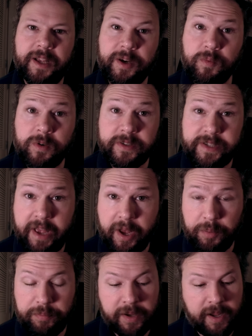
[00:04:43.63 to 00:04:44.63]
Like words
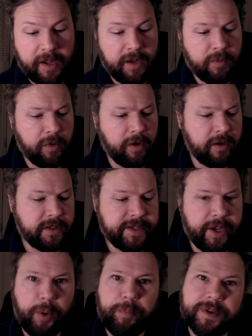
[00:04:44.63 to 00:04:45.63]

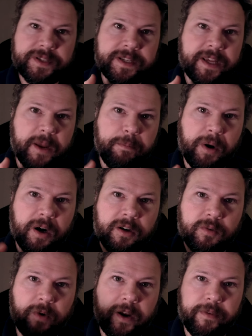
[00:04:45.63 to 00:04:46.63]
help us get
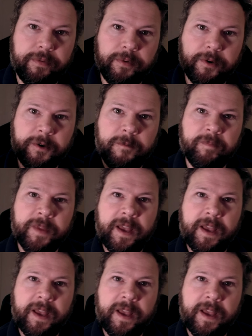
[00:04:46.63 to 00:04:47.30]
part way through,